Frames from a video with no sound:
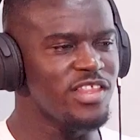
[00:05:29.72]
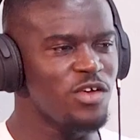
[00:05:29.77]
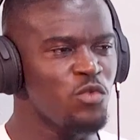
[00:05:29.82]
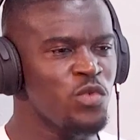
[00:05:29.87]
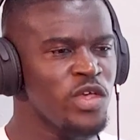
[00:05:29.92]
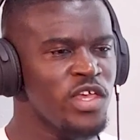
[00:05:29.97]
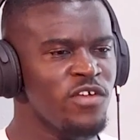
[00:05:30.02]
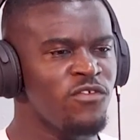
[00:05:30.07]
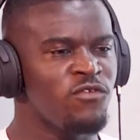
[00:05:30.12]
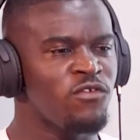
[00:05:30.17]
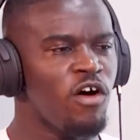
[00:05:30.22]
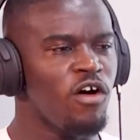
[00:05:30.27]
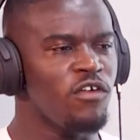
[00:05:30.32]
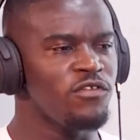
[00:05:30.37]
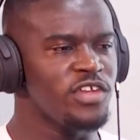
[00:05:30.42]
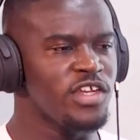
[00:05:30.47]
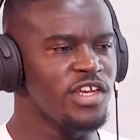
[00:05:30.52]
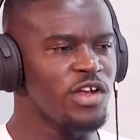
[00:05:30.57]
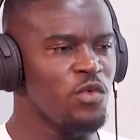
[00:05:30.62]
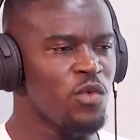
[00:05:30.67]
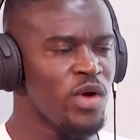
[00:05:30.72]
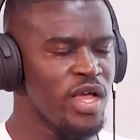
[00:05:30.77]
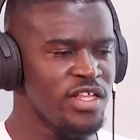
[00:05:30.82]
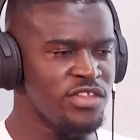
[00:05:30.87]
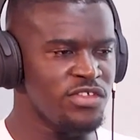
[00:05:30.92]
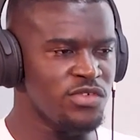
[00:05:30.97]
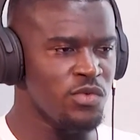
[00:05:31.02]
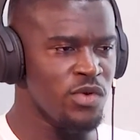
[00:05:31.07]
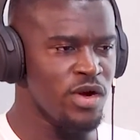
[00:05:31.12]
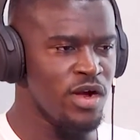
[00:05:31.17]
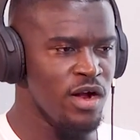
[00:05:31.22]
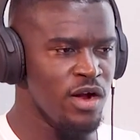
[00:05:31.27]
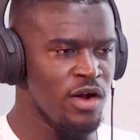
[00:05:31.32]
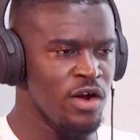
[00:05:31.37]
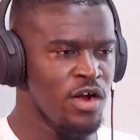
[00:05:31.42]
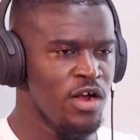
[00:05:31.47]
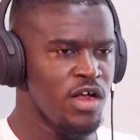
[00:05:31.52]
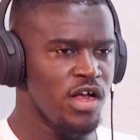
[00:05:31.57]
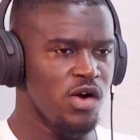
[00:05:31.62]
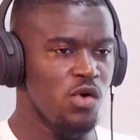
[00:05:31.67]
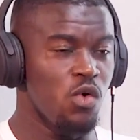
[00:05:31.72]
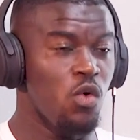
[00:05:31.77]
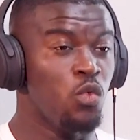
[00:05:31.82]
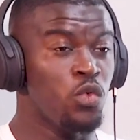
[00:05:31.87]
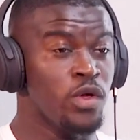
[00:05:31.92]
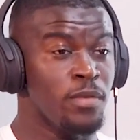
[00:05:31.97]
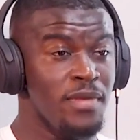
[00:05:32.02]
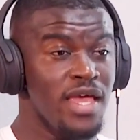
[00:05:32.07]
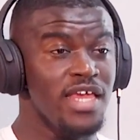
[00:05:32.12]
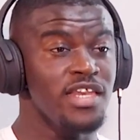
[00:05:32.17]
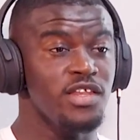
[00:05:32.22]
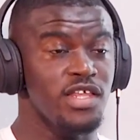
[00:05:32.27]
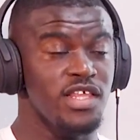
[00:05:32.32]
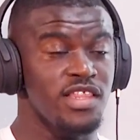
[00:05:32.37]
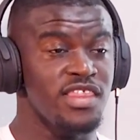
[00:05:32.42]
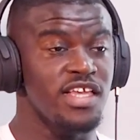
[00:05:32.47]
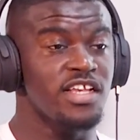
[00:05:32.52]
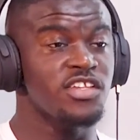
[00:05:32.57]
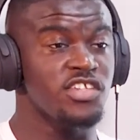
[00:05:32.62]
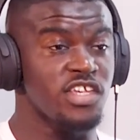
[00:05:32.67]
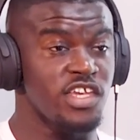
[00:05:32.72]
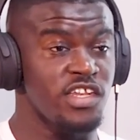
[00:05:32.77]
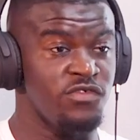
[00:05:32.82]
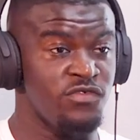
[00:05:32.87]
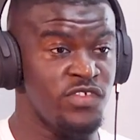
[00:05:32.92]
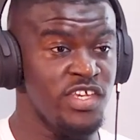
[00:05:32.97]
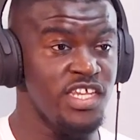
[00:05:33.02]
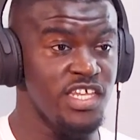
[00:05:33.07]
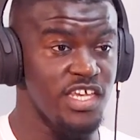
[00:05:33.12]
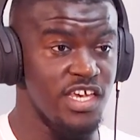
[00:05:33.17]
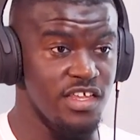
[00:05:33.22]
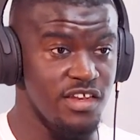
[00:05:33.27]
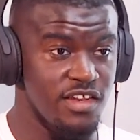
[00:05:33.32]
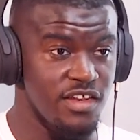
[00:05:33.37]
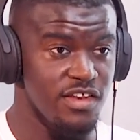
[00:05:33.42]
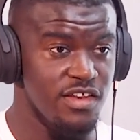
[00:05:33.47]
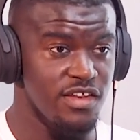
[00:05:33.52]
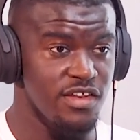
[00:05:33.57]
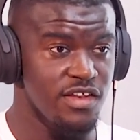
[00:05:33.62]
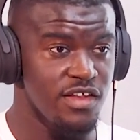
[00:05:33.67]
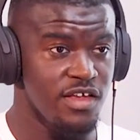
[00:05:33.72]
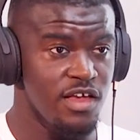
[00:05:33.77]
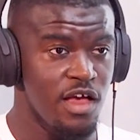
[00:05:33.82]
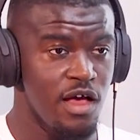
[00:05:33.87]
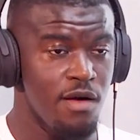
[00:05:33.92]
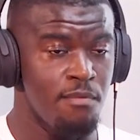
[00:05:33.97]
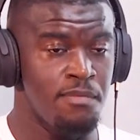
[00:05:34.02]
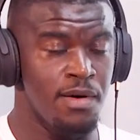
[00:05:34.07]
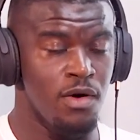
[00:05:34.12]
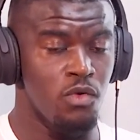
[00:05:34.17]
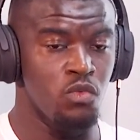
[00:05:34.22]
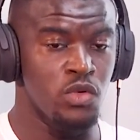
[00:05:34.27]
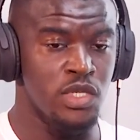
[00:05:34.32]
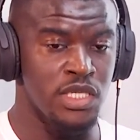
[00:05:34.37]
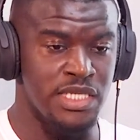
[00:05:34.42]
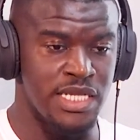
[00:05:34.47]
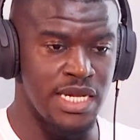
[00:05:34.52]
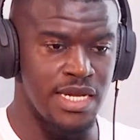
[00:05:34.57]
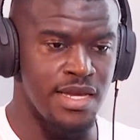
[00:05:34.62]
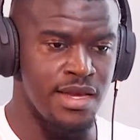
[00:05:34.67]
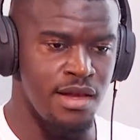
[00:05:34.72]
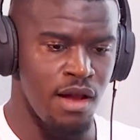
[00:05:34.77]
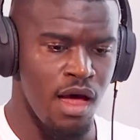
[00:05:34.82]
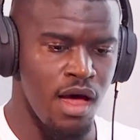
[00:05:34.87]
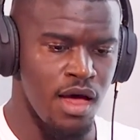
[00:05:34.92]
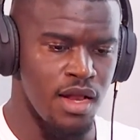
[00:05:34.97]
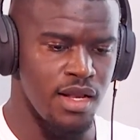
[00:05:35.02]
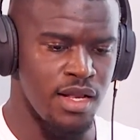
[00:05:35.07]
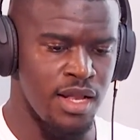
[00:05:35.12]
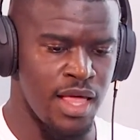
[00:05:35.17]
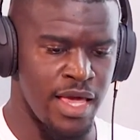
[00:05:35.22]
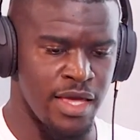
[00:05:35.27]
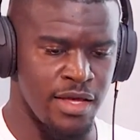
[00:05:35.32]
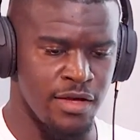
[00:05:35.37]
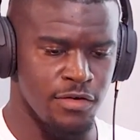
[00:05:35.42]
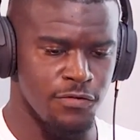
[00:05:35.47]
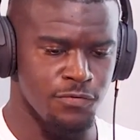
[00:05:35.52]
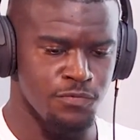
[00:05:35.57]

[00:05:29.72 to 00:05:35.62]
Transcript: We evolved in a way to where we made things convenient, mm-hmm. but we did not like